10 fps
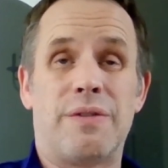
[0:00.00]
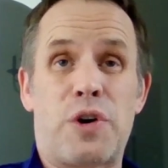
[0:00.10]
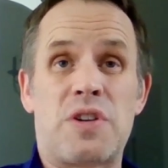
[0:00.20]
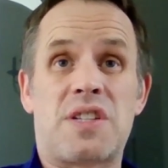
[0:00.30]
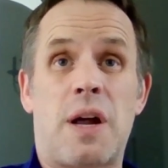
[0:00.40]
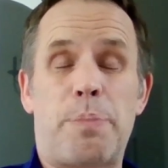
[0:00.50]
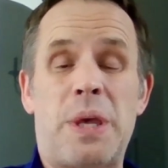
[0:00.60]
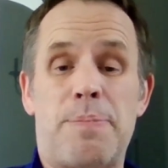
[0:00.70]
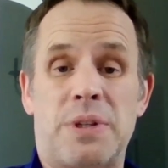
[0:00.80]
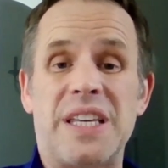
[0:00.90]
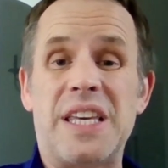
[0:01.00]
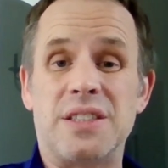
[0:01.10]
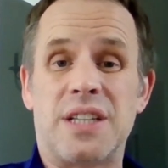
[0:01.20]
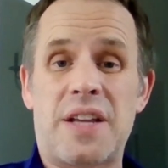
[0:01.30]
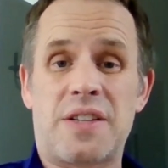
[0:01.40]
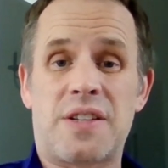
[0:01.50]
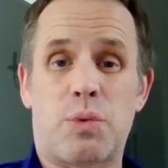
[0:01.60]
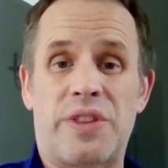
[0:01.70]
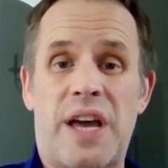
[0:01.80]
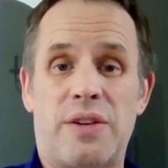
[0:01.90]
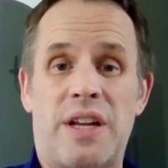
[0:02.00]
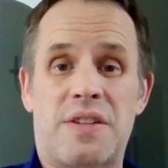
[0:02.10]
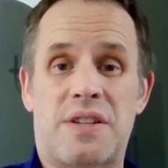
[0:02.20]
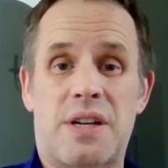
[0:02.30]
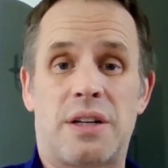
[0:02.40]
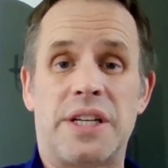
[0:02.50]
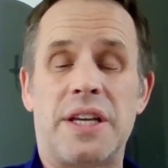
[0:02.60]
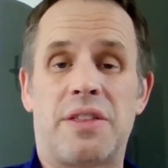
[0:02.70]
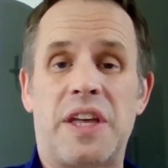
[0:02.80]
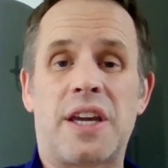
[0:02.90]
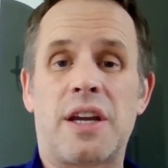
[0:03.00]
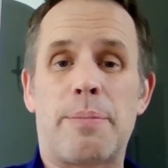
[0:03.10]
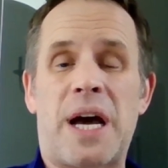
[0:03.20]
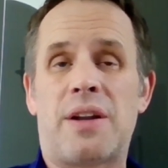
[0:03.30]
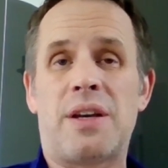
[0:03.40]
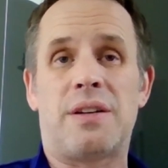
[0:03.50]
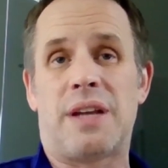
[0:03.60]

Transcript: for some people to eat less without necessarily thinking about it.